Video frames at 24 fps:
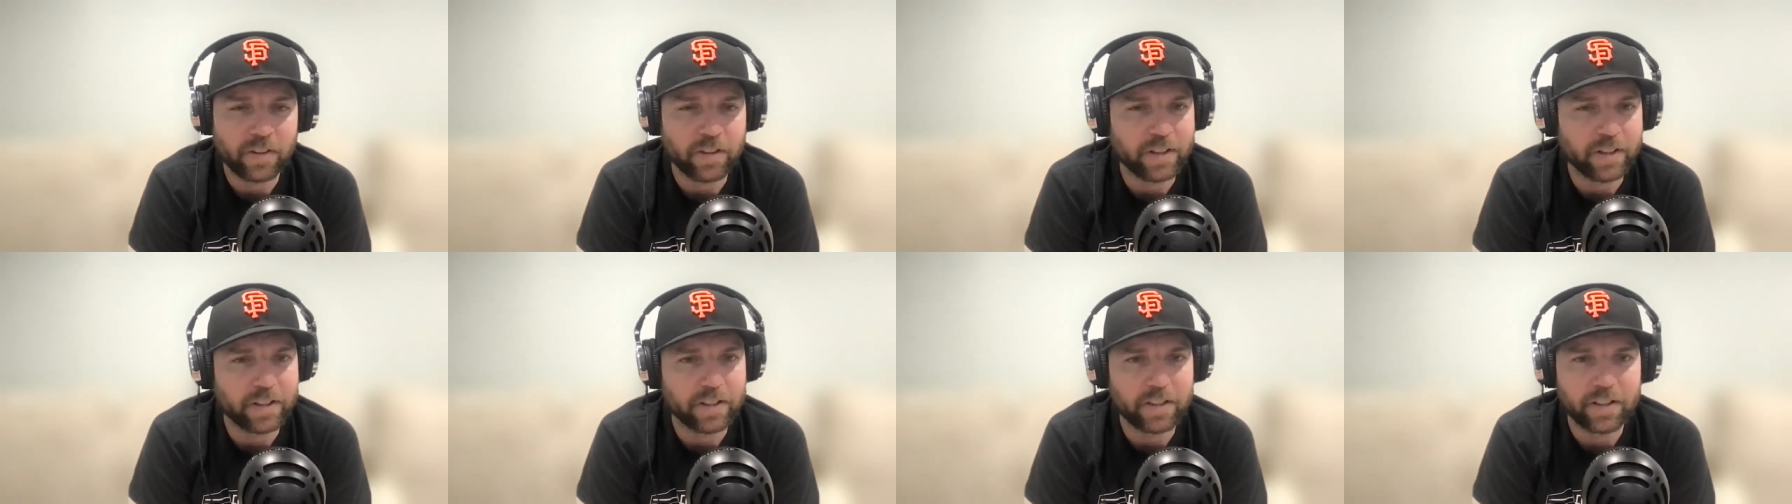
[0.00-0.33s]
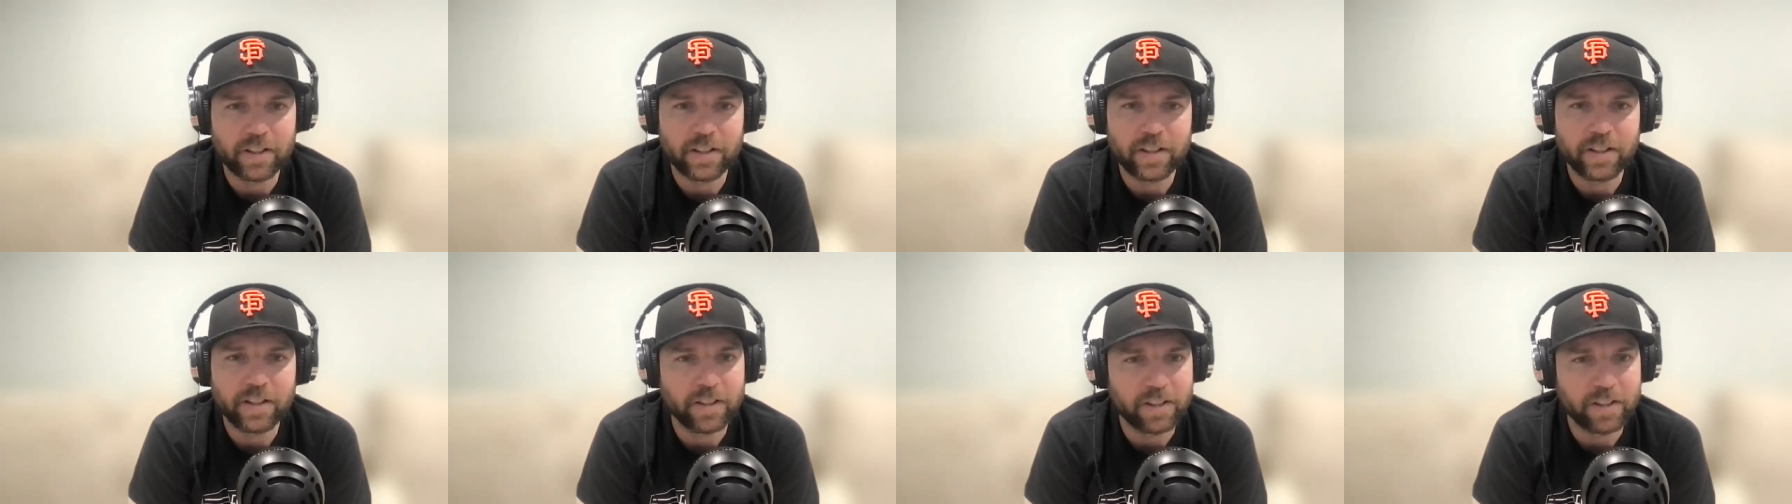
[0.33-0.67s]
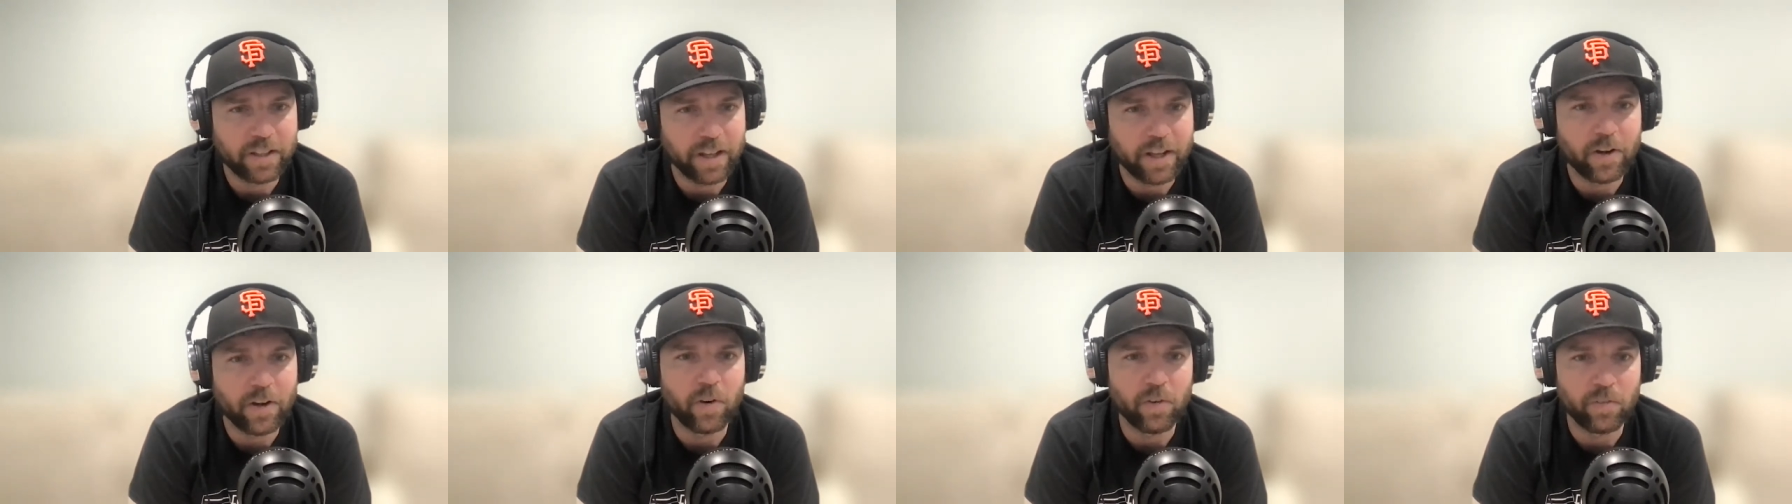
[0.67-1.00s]
Like,
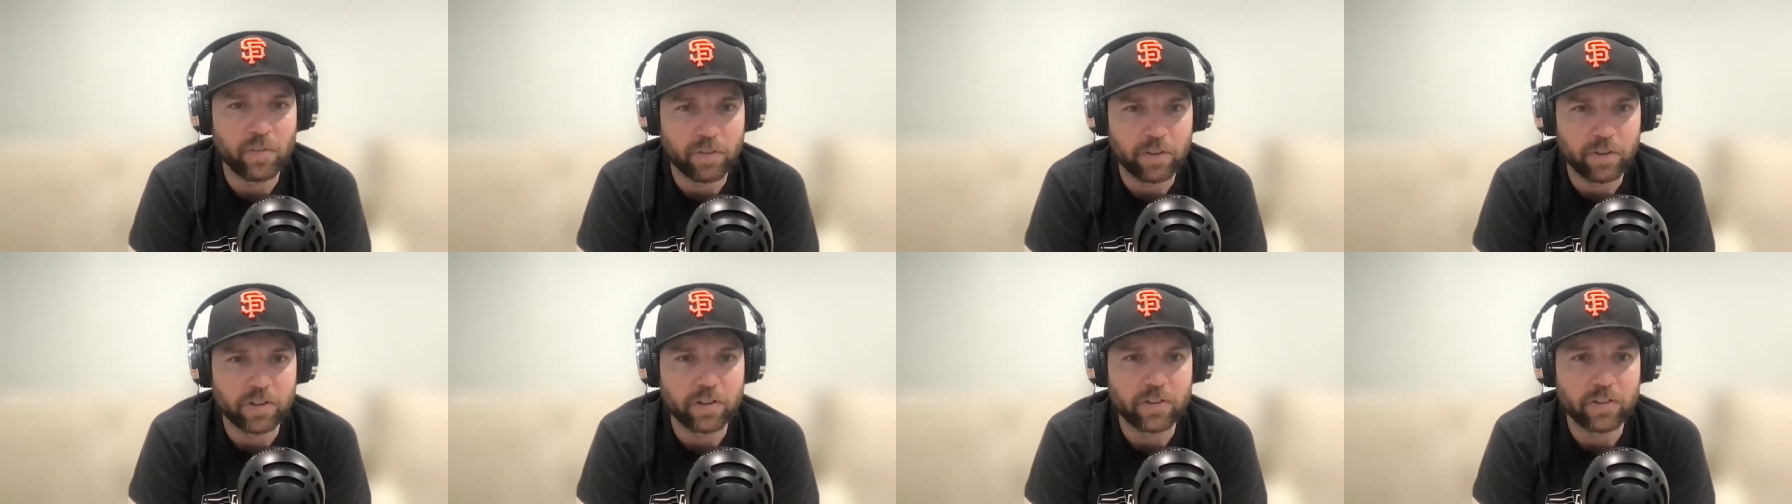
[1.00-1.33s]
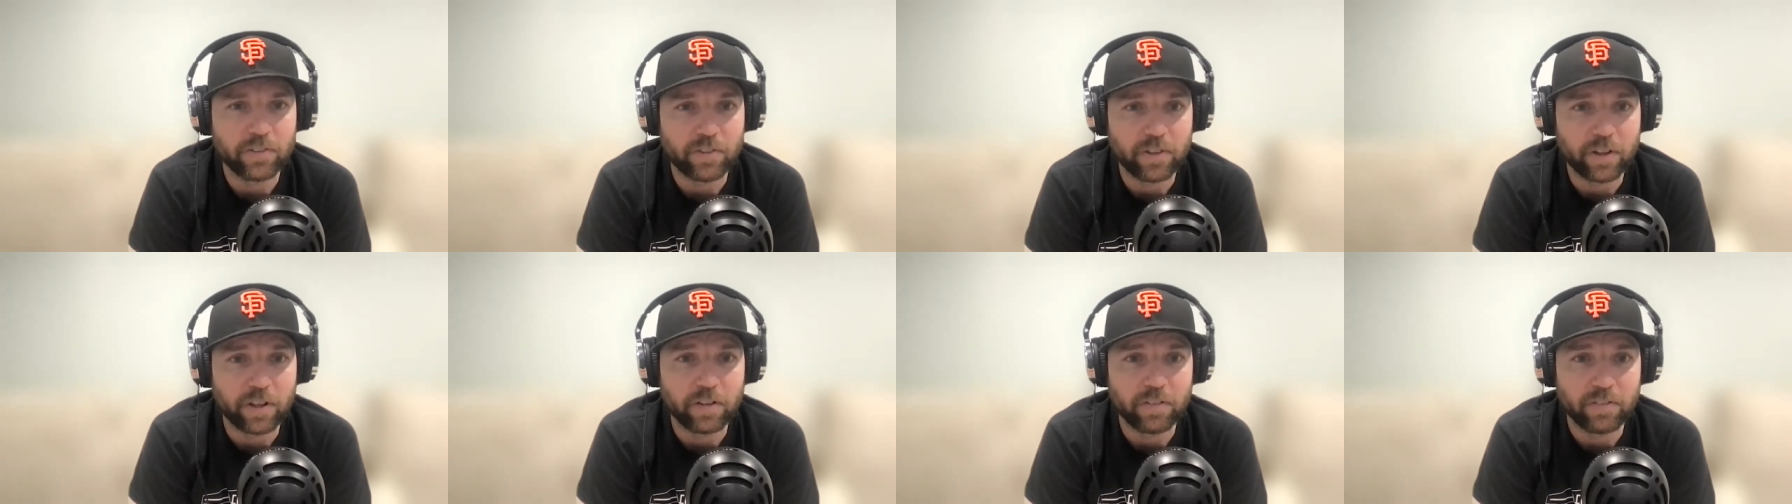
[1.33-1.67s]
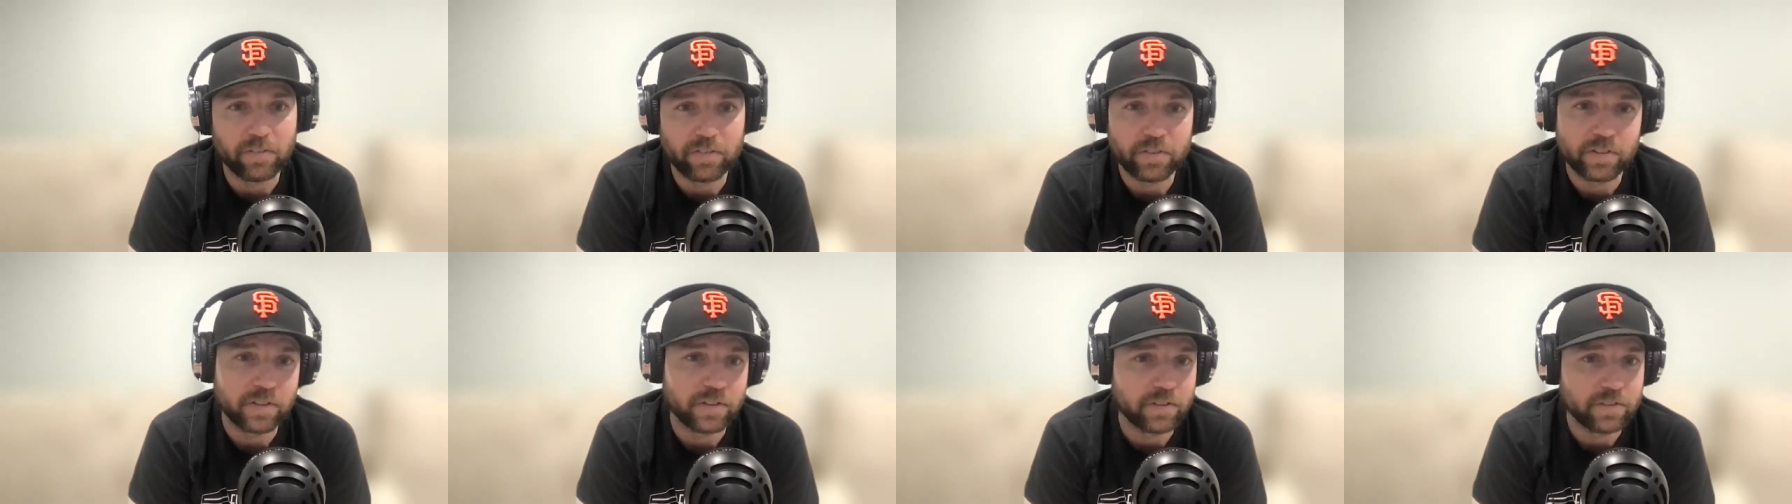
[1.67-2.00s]
get over
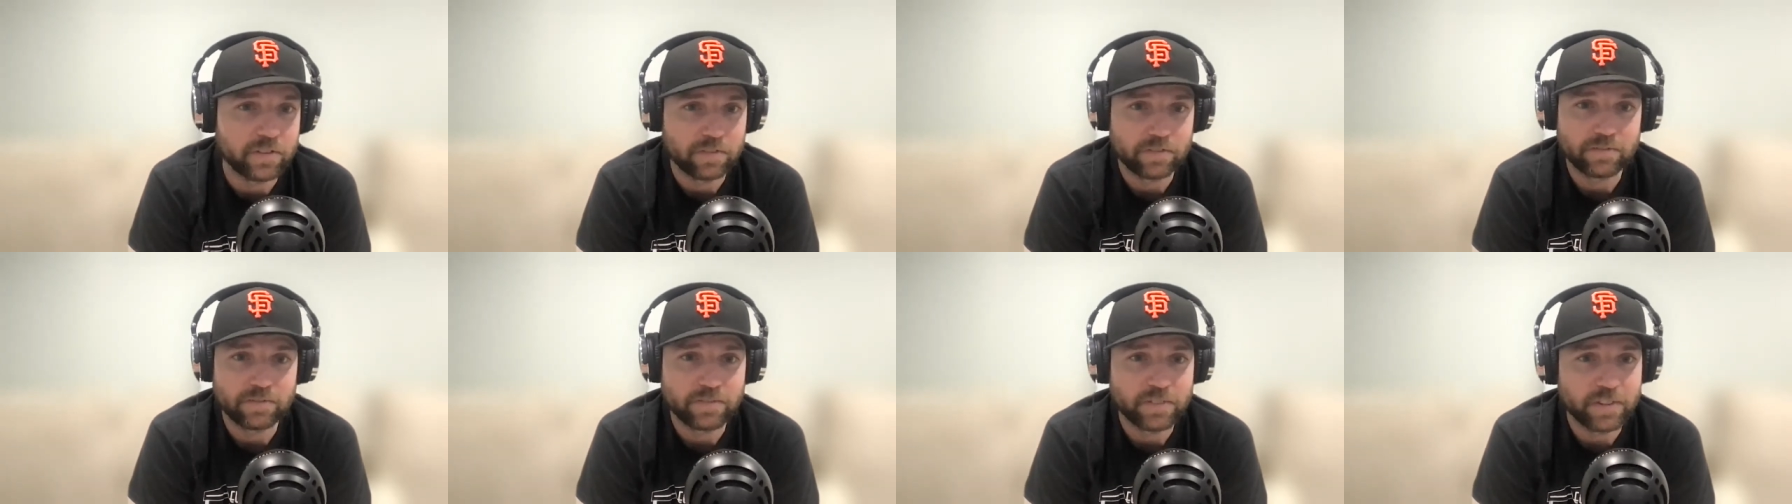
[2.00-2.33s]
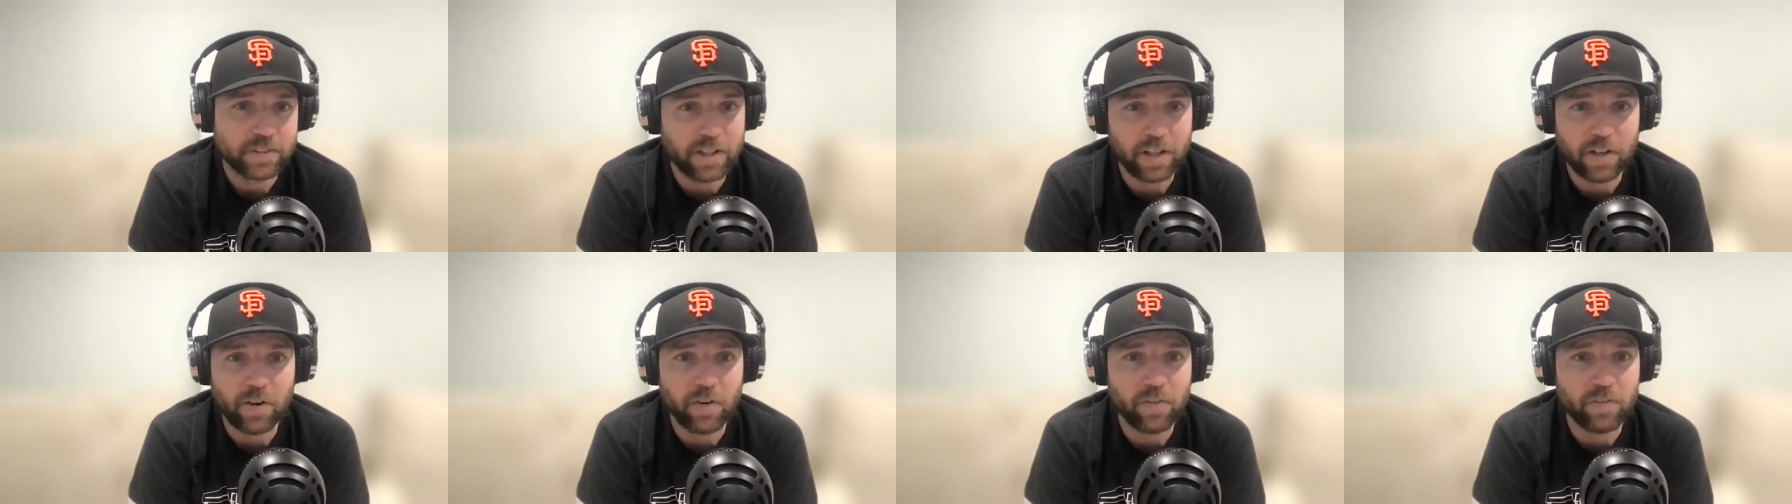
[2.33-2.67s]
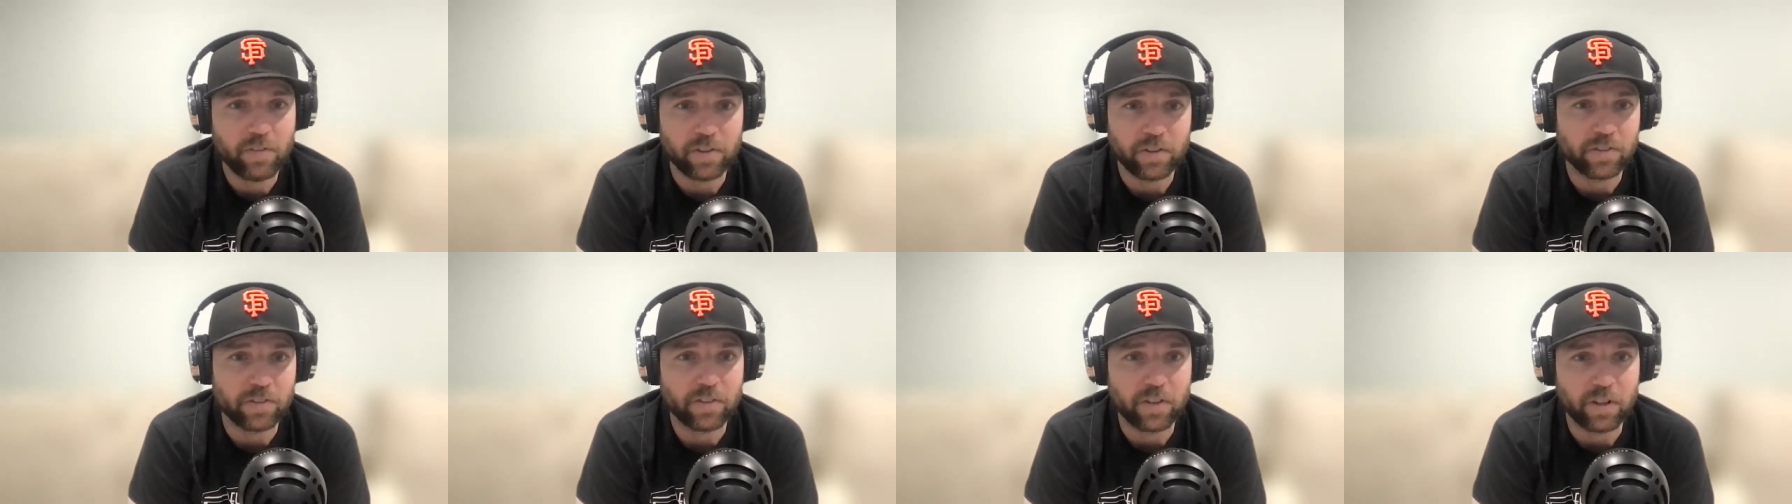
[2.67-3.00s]
yourself. Get
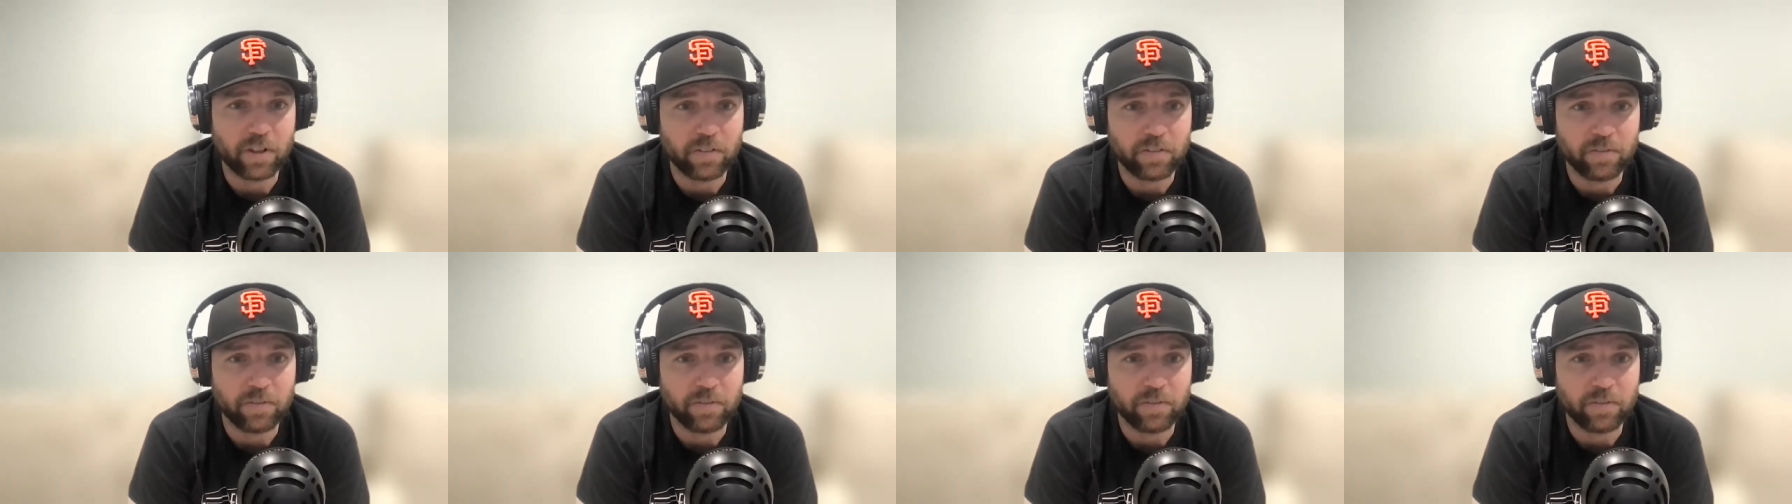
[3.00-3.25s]
over yourself,